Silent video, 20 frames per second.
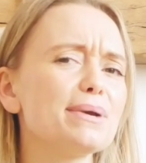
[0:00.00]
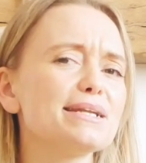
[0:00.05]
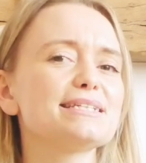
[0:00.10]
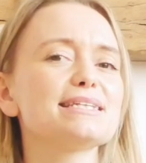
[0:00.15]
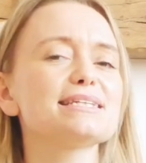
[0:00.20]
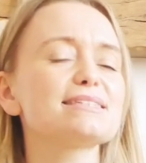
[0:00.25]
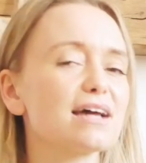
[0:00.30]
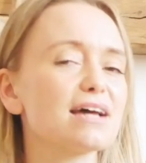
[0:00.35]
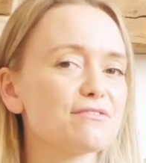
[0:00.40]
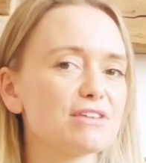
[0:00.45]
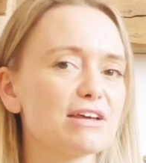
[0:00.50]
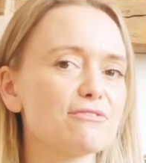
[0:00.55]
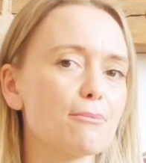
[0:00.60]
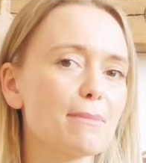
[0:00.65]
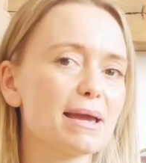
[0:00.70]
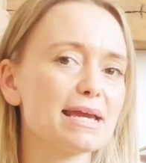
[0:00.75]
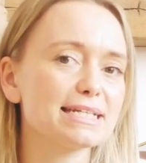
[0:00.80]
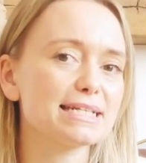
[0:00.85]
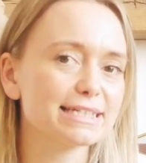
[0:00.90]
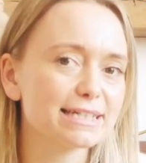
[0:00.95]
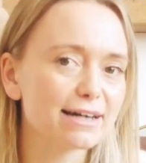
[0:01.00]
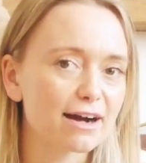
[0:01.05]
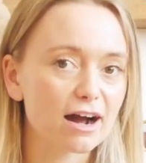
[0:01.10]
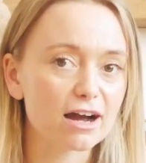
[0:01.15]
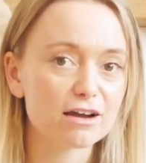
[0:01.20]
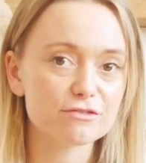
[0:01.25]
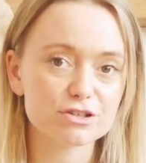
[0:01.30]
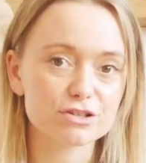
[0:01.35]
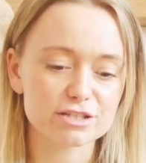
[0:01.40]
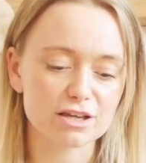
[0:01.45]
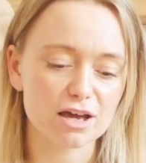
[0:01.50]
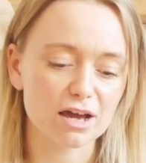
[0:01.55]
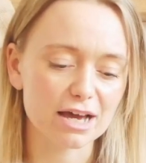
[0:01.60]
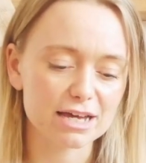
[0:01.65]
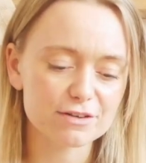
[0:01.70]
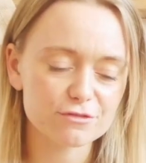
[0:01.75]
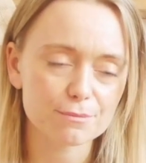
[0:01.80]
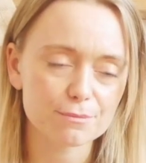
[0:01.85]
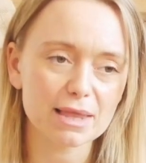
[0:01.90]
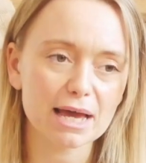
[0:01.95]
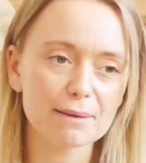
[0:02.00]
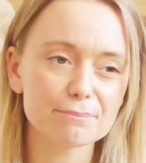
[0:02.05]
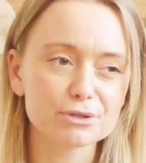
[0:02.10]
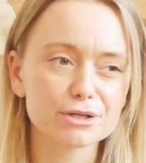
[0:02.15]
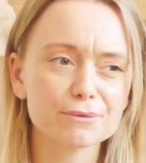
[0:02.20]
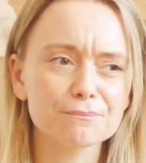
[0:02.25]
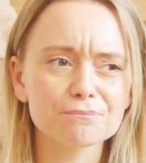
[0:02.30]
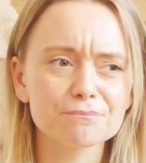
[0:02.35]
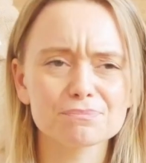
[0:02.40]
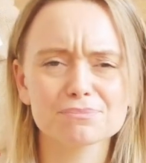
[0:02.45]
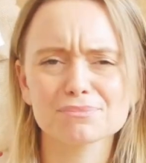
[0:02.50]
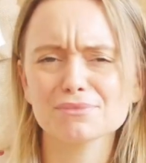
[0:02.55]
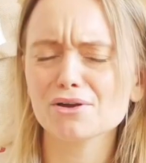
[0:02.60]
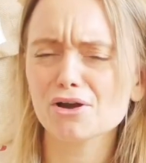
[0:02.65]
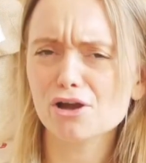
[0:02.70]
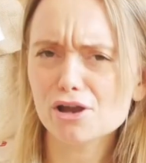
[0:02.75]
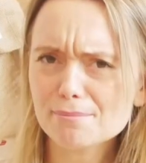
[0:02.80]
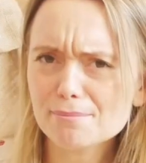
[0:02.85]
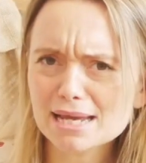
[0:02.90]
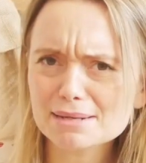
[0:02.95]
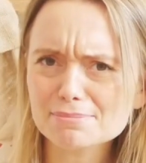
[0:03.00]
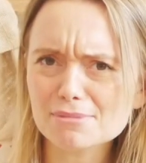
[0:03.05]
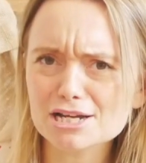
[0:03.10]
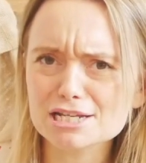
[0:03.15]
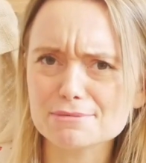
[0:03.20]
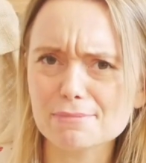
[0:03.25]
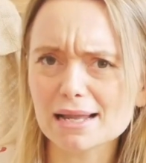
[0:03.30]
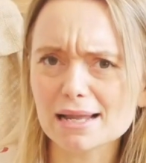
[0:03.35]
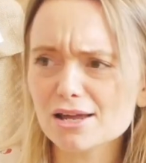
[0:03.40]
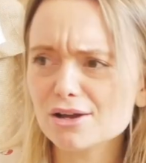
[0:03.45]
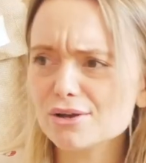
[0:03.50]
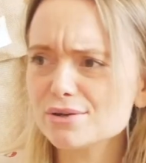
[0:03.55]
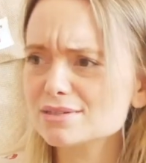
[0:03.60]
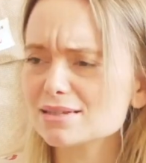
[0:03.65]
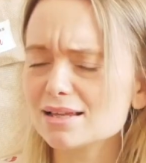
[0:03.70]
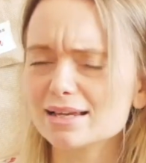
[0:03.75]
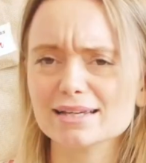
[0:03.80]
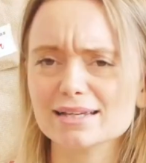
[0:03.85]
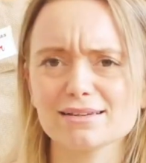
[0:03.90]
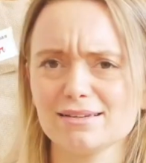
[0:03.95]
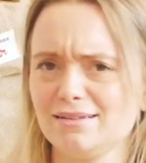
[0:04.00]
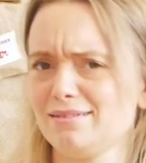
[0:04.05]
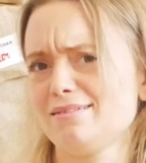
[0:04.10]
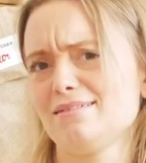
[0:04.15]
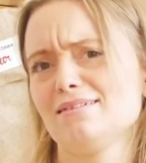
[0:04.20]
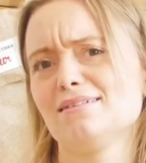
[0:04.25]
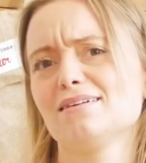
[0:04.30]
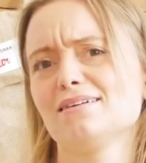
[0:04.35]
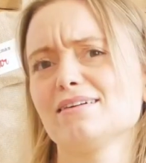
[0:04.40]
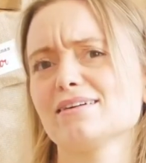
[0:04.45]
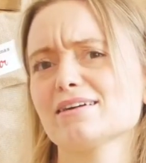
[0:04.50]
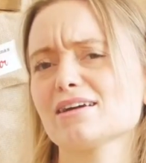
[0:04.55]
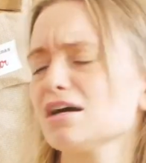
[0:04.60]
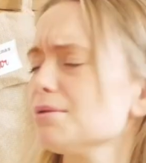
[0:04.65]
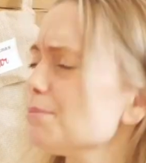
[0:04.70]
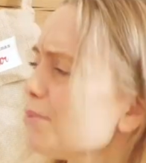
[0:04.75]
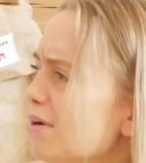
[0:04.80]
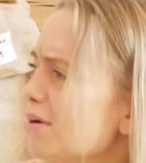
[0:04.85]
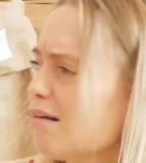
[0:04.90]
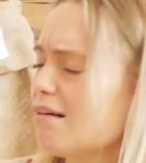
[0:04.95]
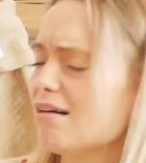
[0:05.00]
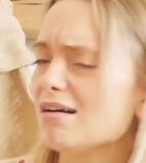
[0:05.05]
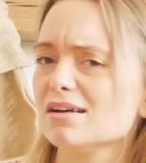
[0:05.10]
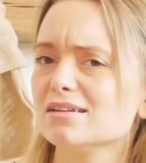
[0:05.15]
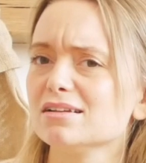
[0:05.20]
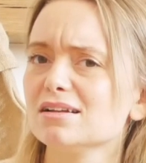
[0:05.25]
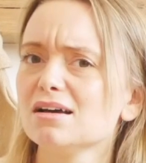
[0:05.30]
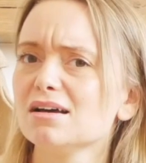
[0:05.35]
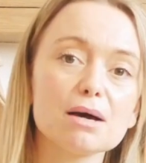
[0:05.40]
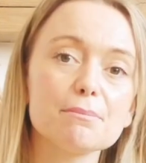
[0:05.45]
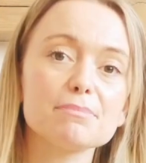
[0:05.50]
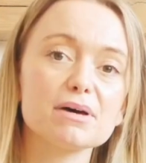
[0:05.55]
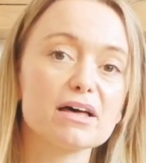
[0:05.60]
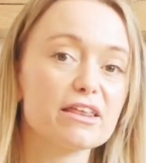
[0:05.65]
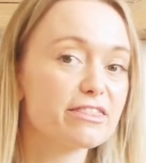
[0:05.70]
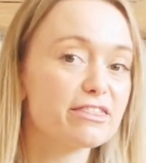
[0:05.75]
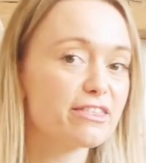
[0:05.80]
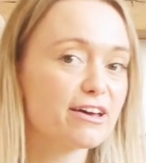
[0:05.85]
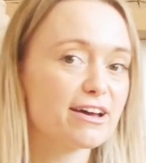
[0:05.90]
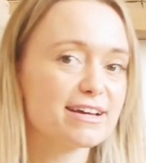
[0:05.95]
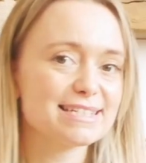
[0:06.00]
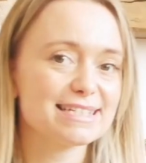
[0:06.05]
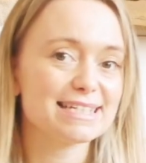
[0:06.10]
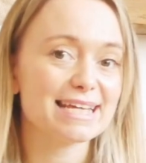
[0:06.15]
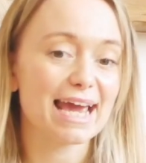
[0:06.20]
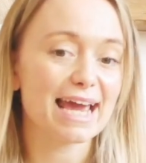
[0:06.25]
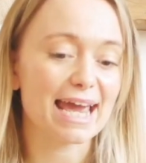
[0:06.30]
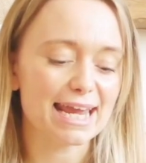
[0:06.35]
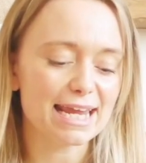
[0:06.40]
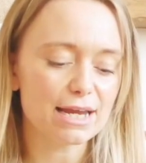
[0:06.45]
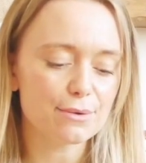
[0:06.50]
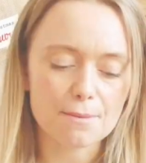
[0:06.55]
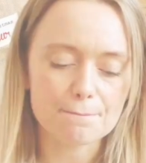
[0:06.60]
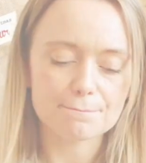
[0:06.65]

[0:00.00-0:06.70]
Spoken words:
me to this, I've never made it, I've just heard from that, but homemade marshmallows, like, come on. Number 38,